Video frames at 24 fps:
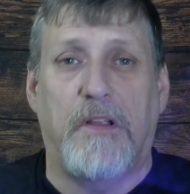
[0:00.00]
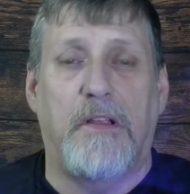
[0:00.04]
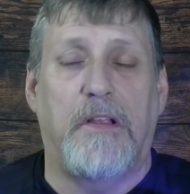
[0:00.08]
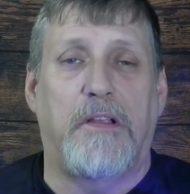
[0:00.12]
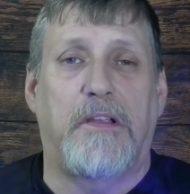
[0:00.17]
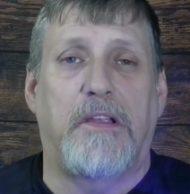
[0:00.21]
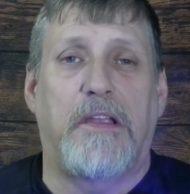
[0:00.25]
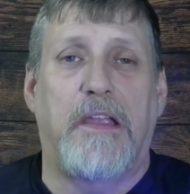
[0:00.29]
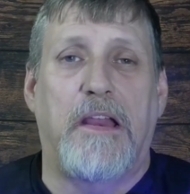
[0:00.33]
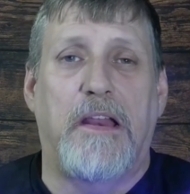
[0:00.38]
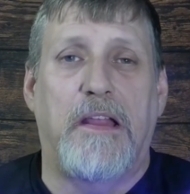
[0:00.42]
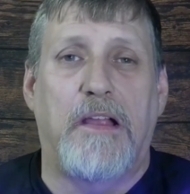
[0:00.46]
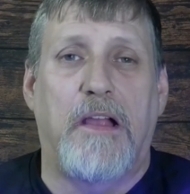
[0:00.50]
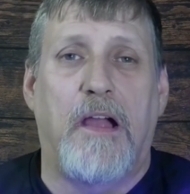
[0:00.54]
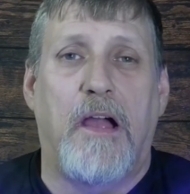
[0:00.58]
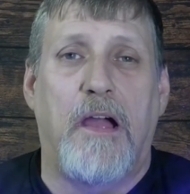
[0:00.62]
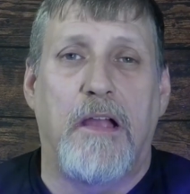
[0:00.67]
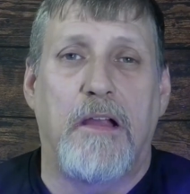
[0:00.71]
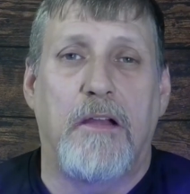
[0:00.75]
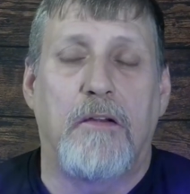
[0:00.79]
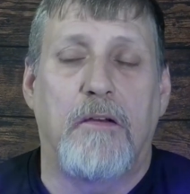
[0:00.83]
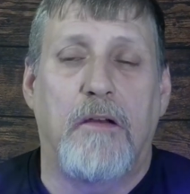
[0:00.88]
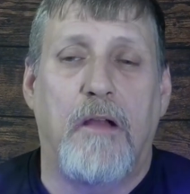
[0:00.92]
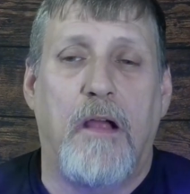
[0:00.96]
getting
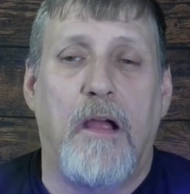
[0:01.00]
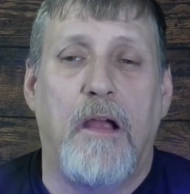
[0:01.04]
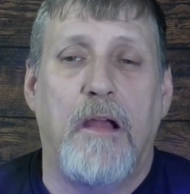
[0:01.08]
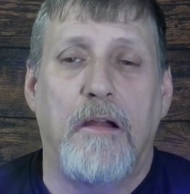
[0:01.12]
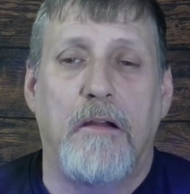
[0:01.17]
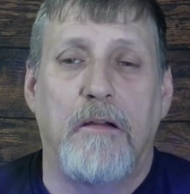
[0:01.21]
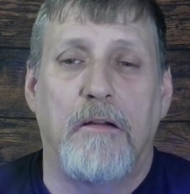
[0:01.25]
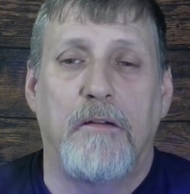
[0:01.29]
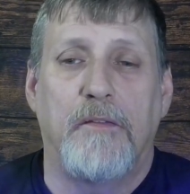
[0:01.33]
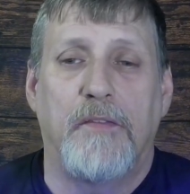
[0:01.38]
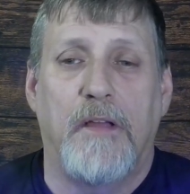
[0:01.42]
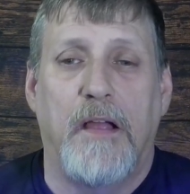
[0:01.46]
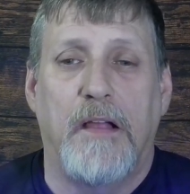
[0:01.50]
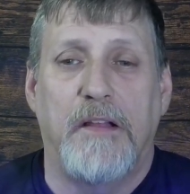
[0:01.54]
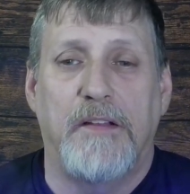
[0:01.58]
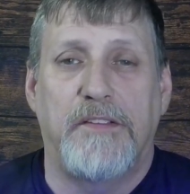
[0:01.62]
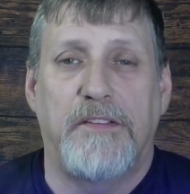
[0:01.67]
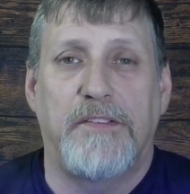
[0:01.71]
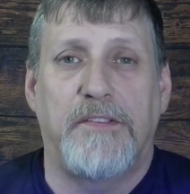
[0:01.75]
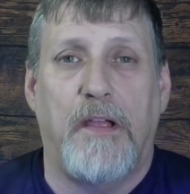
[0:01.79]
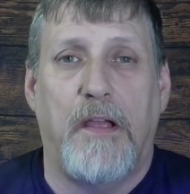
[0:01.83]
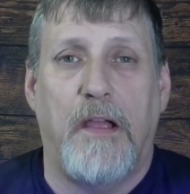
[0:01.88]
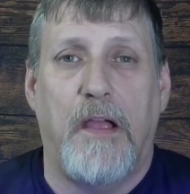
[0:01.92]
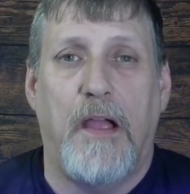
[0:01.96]
higher and higher
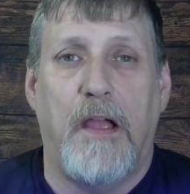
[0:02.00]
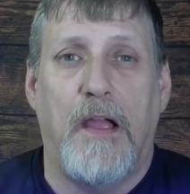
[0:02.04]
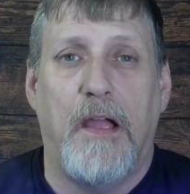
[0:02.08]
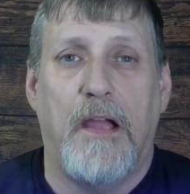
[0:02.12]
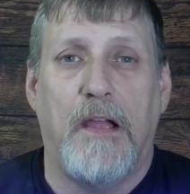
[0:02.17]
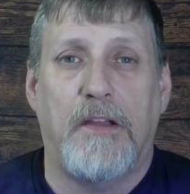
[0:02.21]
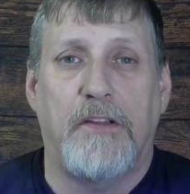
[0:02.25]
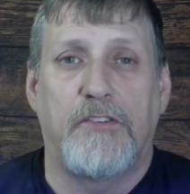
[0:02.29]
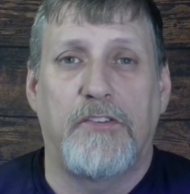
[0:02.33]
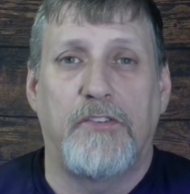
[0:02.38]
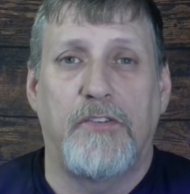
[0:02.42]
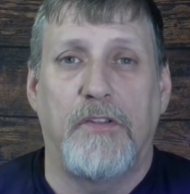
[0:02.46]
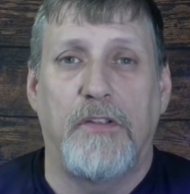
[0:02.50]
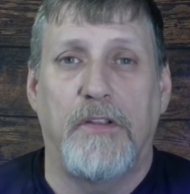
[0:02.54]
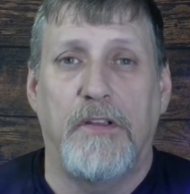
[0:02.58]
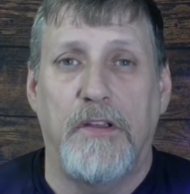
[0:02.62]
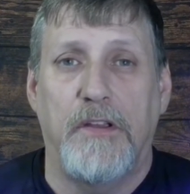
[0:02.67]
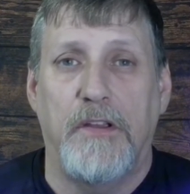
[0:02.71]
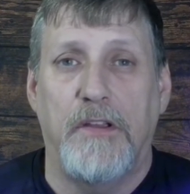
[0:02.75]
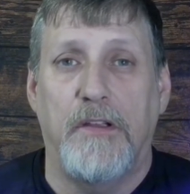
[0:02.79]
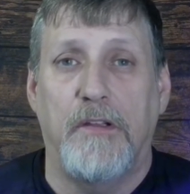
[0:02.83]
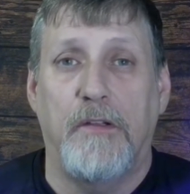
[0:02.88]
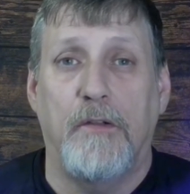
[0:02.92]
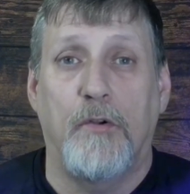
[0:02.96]
that's
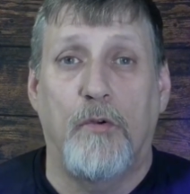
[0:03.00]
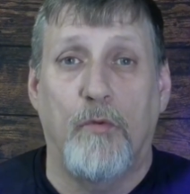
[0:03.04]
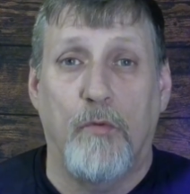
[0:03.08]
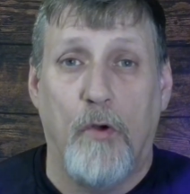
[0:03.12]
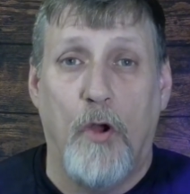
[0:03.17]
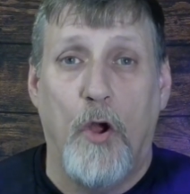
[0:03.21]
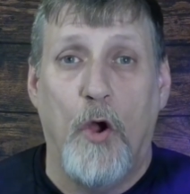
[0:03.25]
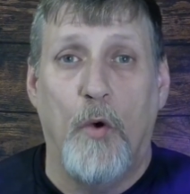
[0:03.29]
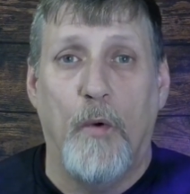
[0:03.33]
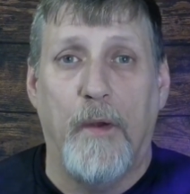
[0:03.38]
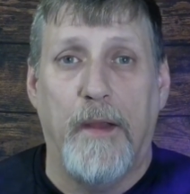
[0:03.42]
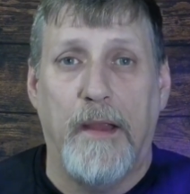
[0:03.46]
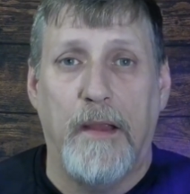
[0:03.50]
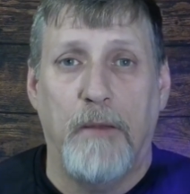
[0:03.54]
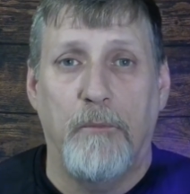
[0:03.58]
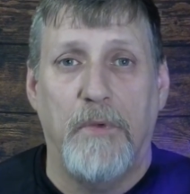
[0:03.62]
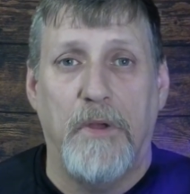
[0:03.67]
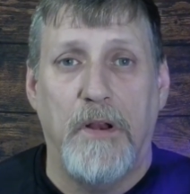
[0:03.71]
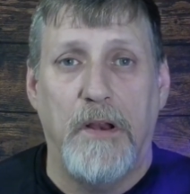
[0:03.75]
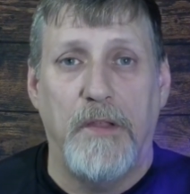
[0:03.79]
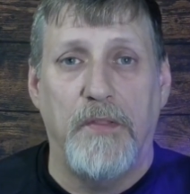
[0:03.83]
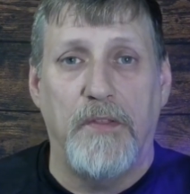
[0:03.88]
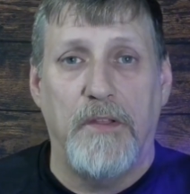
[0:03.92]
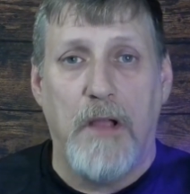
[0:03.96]
actually growing,
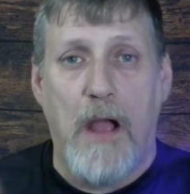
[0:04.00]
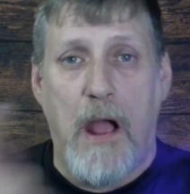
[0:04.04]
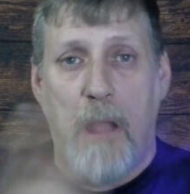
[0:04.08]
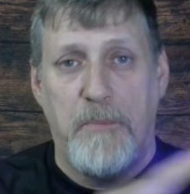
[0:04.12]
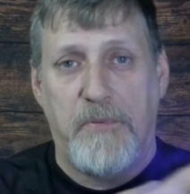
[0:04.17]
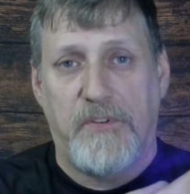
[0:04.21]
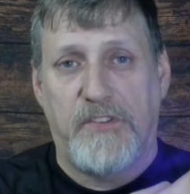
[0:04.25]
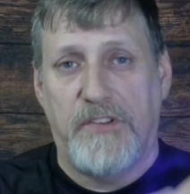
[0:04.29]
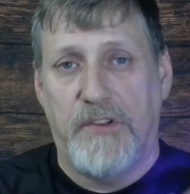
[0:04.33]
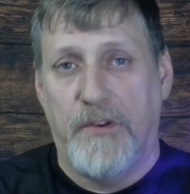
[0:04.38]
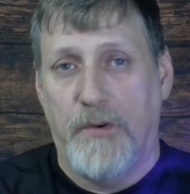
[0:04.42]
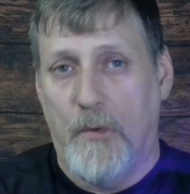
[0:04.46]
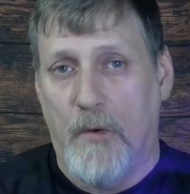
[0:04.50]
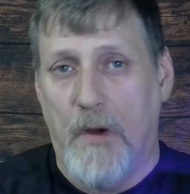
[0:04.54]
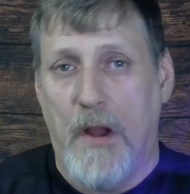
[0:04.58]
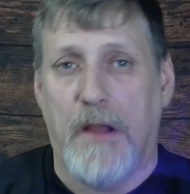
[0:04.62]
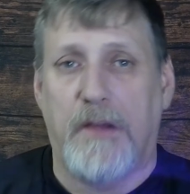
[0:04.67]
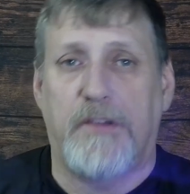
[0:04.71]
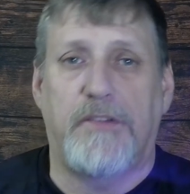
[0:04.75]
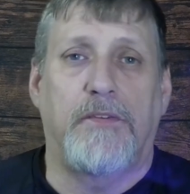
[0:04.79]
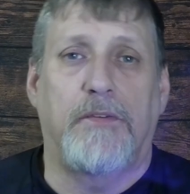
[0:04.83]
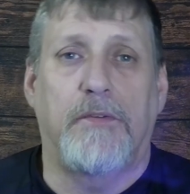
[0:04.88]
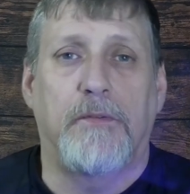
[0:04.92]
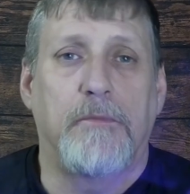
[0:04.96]
but in the opposite
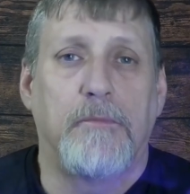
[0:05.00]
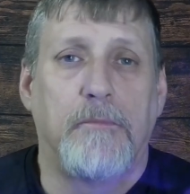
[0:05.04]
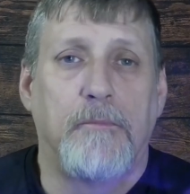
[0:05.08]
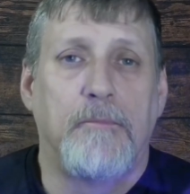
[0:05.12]
direction.